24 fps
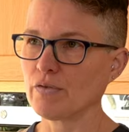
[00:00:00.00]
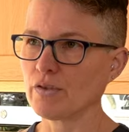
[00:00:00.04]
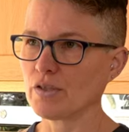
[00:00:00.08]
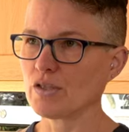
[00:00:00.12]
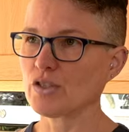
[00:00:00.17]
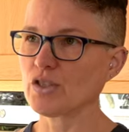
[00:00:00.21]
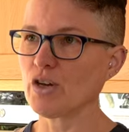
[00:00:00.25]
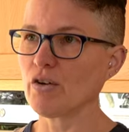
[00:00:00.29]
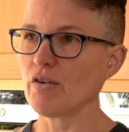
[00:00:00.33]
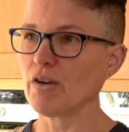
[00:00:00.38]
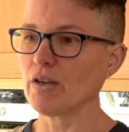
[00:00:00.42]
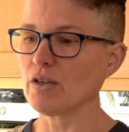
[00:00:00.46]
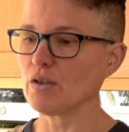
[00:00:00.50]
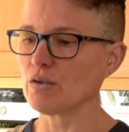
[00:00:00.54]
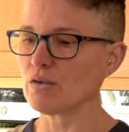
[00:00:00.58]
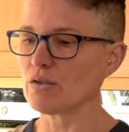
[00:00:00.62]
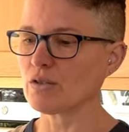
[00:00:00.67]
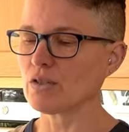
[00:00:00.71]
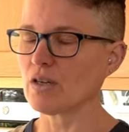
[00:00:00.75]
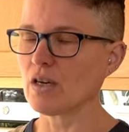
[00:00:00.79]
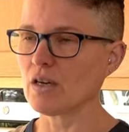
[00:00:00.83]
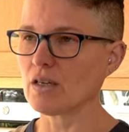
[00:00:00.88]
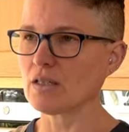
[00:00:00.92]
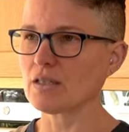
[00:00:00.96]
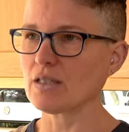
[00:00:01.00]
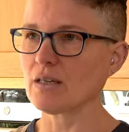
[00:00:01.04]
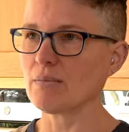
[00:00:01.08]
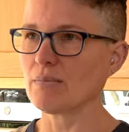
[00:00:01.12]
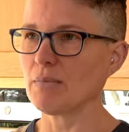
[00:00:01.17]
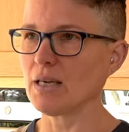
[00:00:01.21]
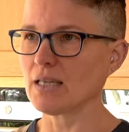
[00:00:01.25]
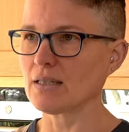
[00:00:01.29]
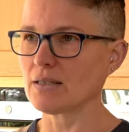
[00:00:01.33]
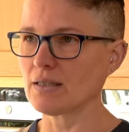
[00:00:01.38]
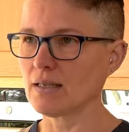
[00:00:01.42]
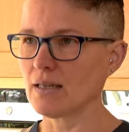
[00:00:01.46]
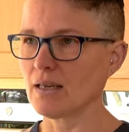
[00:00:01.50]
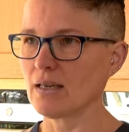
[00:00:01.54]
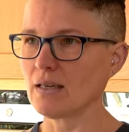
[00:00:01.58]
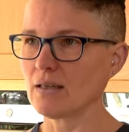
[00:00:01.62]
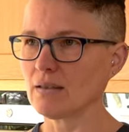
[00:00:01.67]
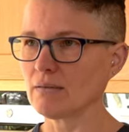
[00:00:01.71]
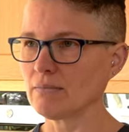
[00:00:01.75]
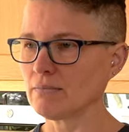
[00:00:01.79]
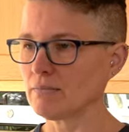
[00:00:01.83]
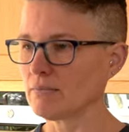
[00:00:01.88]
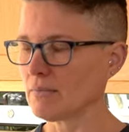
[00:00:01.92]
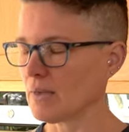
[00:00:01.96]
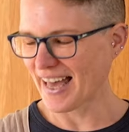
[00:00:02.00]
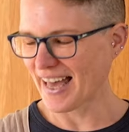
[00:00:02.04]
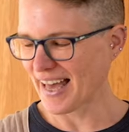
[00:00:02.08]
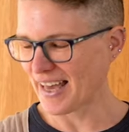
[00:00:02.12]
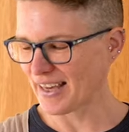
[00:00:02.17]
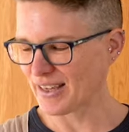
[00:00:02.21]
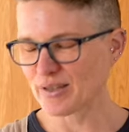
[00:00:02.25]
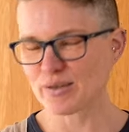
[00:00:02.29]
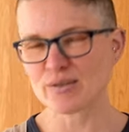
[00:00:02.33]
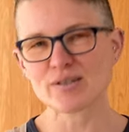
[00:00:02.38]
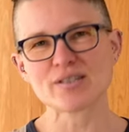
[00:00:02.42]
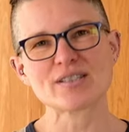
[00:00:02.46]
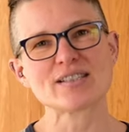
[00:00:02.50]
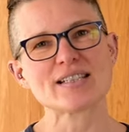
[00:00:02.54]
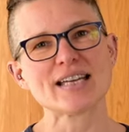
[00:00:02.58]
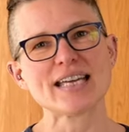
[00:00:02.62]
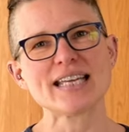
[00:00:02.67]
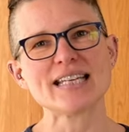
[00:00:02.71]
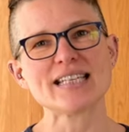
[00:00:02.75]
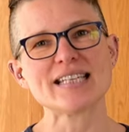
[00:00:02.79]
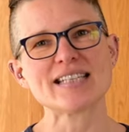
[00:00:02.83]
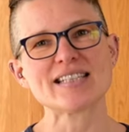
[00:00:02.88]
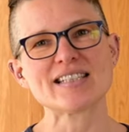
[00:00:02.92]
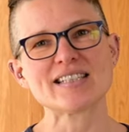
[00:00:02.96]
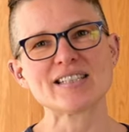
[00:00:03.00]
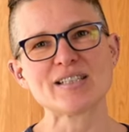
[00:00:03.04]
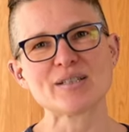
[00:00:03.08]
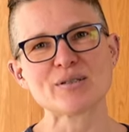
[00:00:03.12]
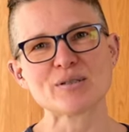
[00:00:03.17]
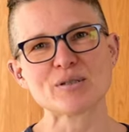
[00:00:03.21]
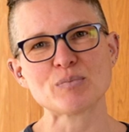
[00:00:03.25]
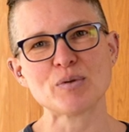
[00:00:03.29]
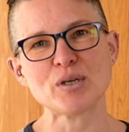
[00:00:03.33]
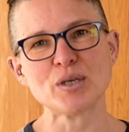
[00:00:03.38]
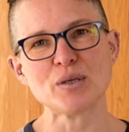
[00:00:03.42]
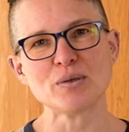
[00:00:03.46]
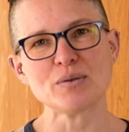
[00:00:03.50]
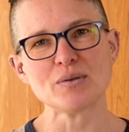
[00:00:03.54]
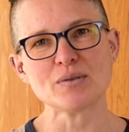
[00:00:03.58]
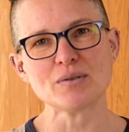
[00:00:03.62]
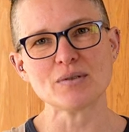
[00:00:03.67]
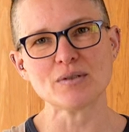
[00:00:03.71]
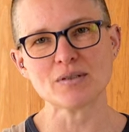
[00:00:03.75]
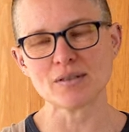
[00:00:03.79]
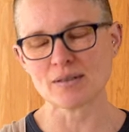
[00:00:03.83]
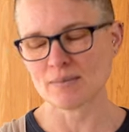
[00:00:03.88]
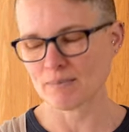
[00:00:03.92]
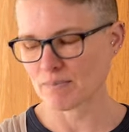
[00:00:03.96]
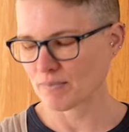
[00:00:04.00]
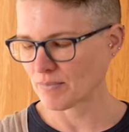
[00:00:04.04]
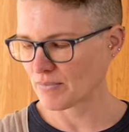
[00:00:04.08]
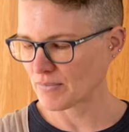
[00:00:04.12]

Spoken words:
stirring your starter mixing, I use stainless steel spoons.